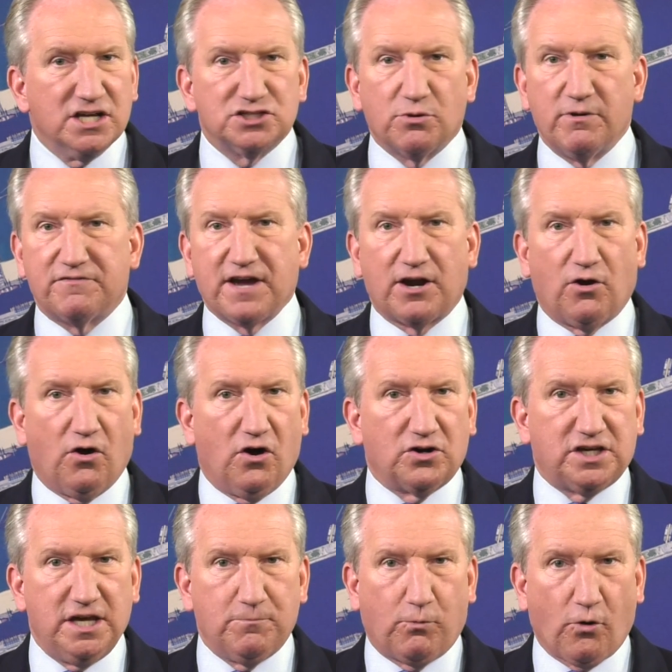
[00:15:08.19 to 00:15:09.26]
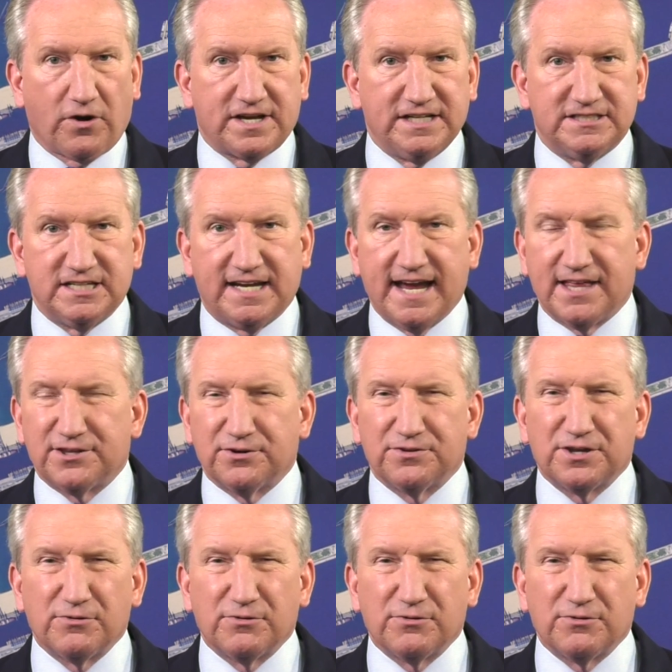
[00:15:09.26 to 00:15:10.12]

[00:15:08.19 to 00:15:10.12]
So we've got to all keep working together.